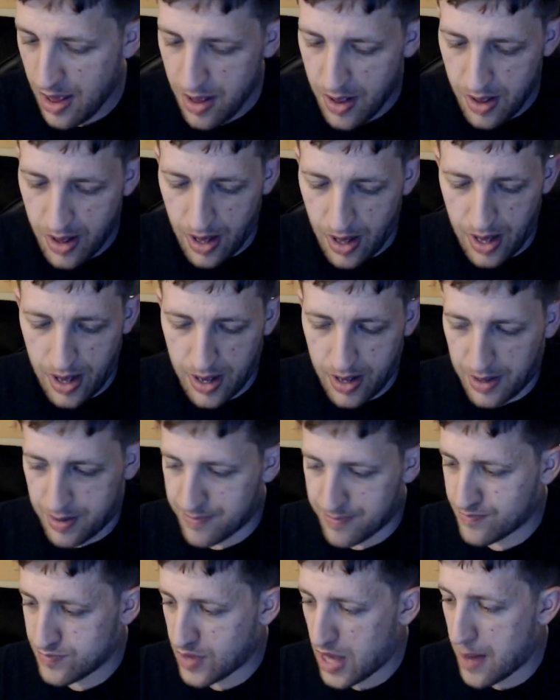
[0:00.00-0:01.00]

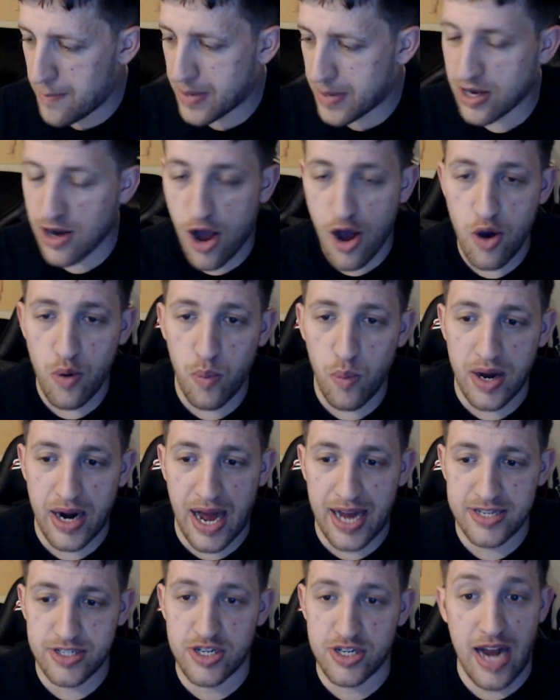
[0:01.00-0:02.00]
Um, let me know what I
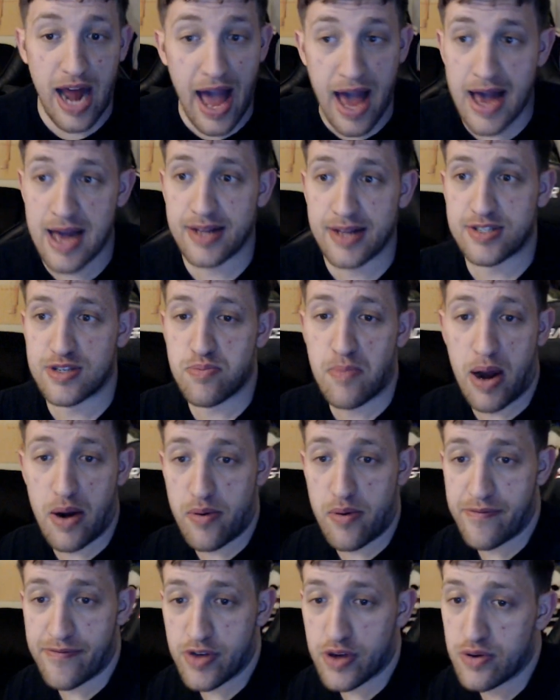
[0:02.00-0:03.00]
should add to my
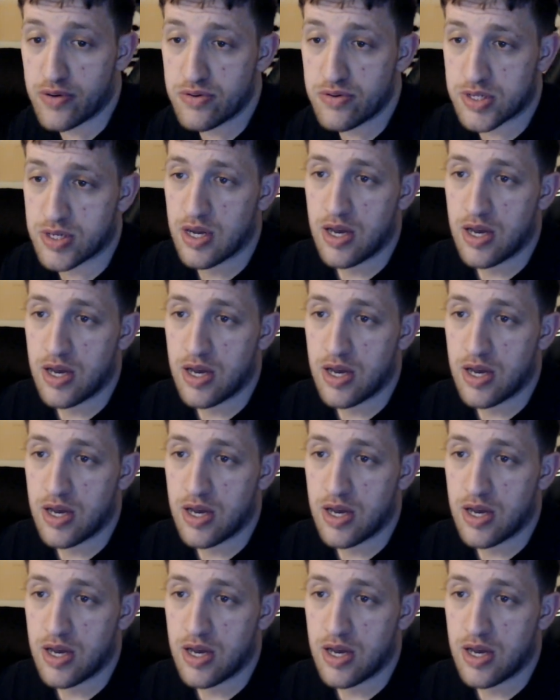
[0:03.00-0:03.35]
reviews.